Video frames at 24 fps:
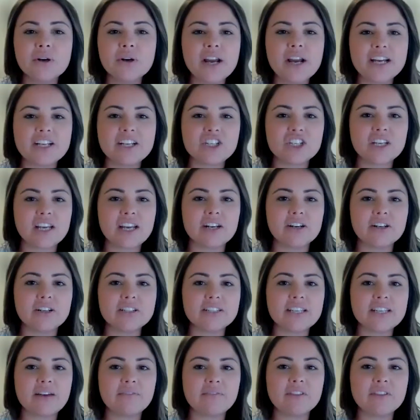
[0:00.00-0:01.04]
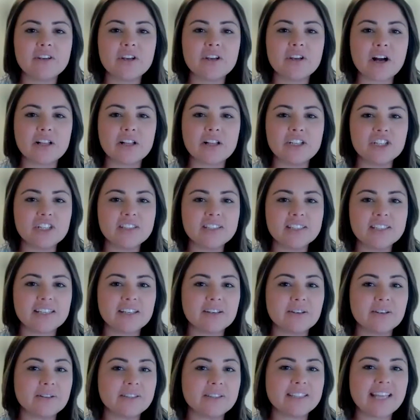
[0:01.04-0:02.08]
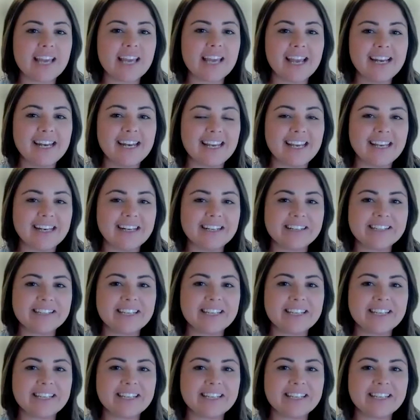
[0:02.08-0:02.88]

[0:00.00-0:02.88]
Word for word: that your educators have the knowledge and skills they need